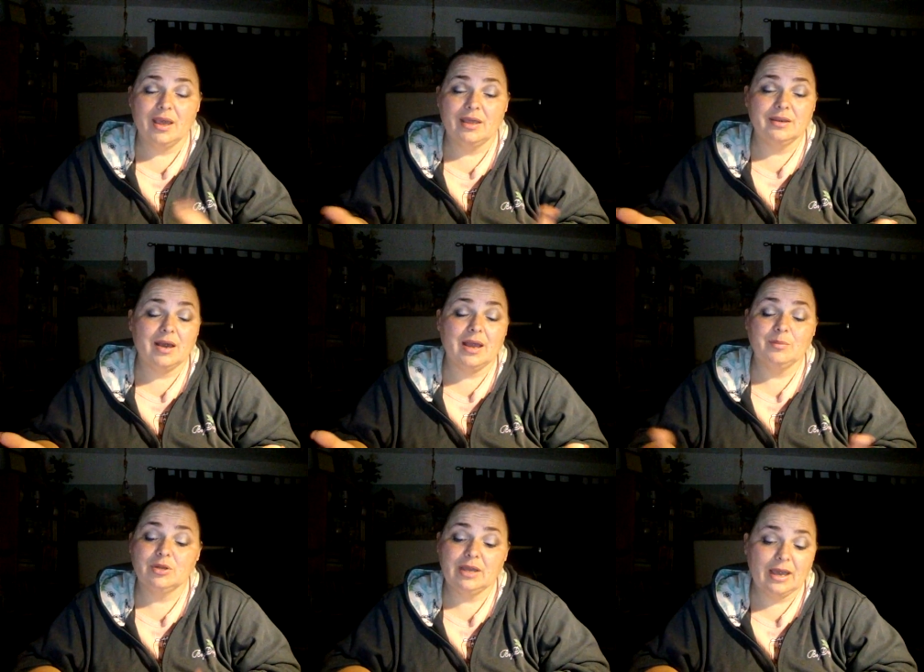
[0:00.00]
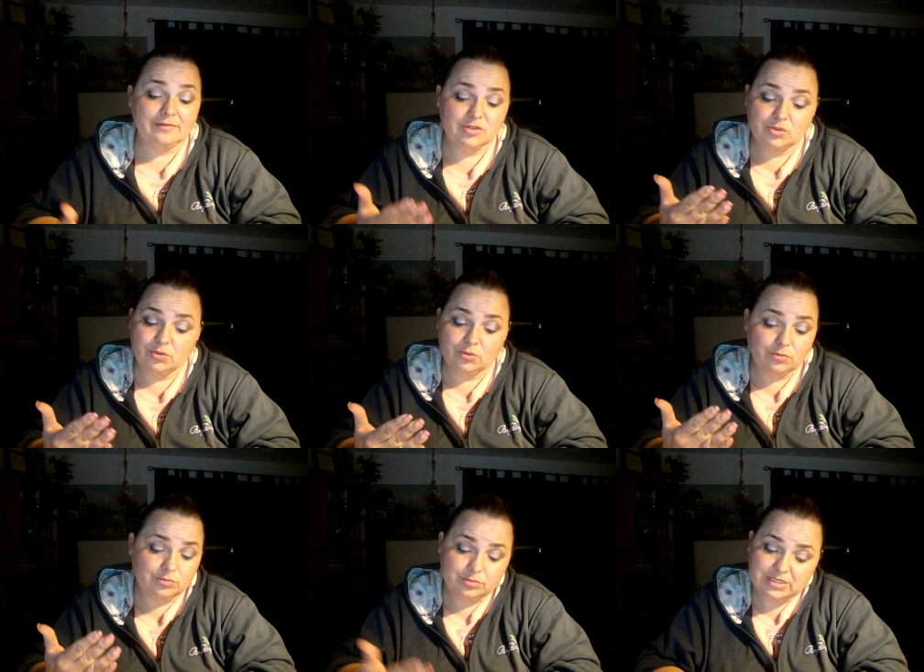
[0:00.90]
And I'm going to have to
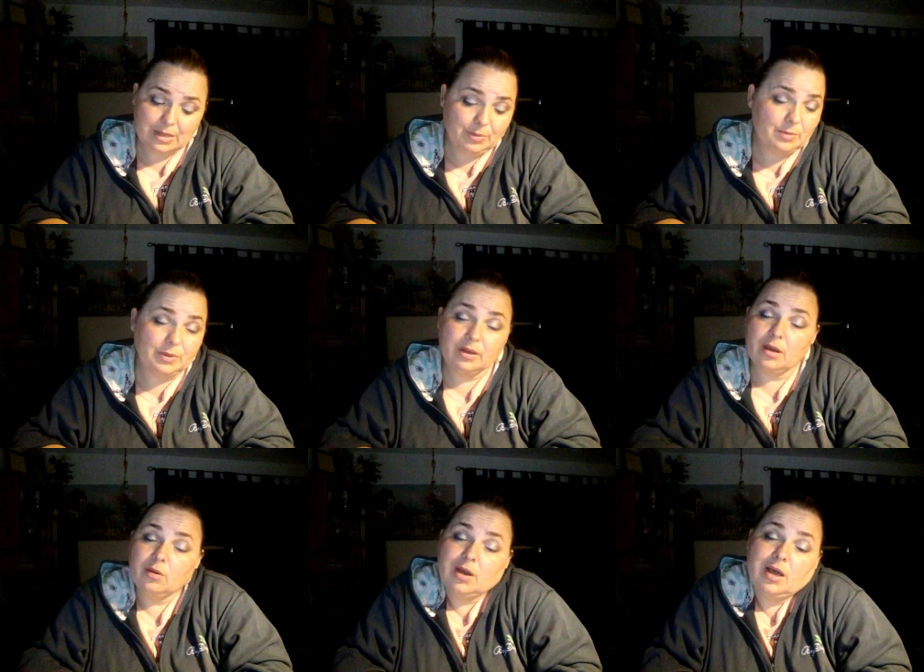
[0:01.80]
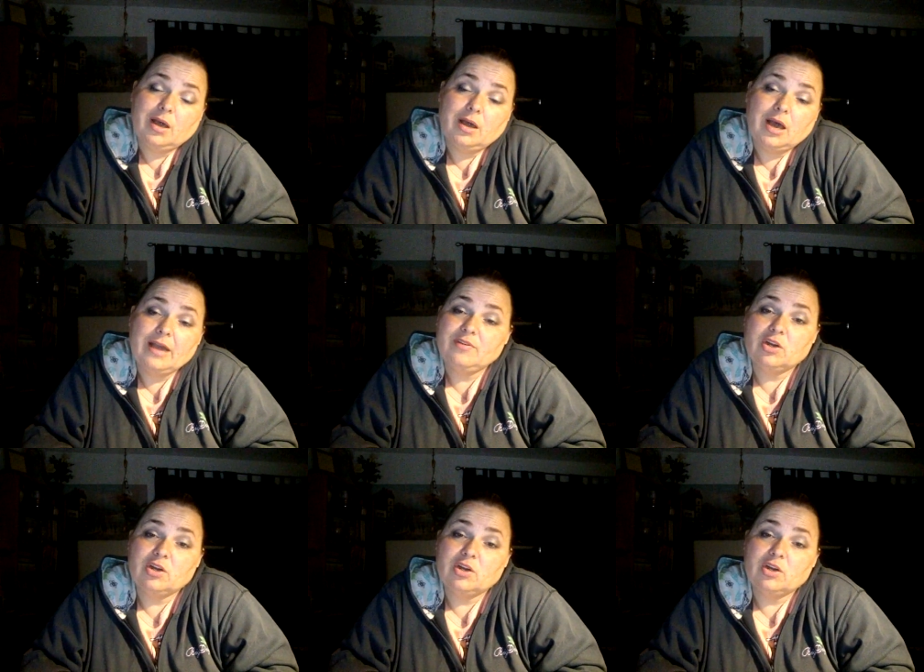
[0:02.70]
step up and go, uh, I've